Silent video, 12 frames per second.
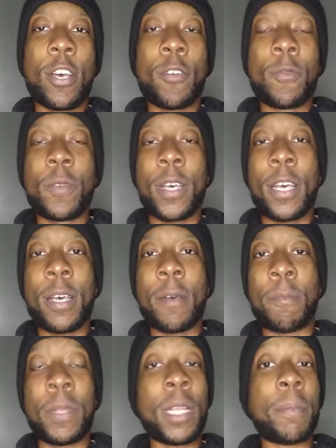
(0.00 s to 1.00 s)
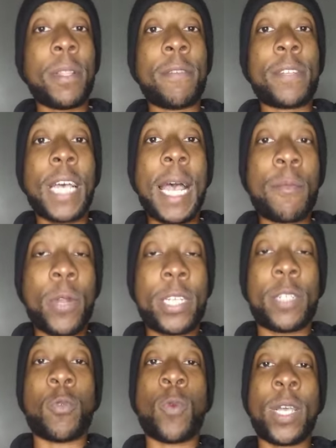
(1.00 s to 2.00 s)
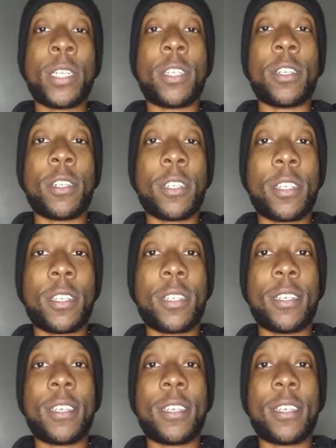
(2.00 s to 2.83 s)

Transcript: know um, manipulative time race wasters.